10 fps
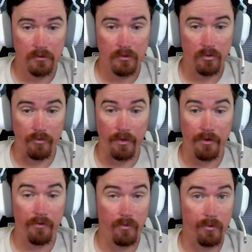I have
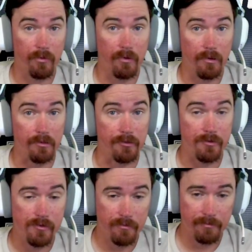
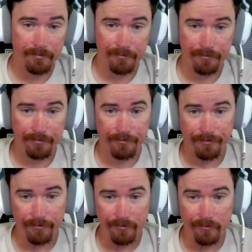$8,200.
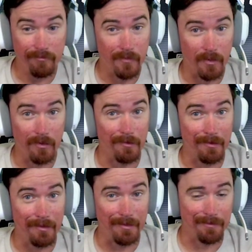
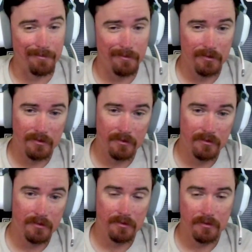Alright.
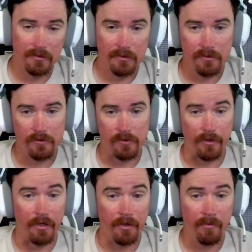So
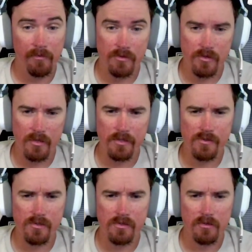yeah. So
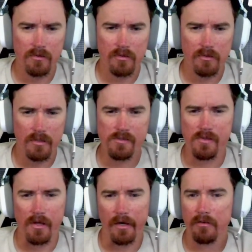that's
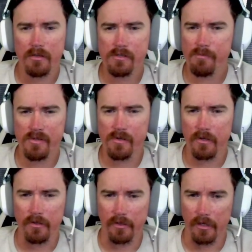that. That's
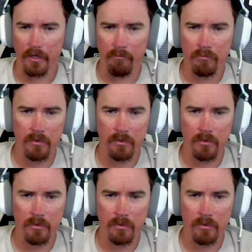basically the game.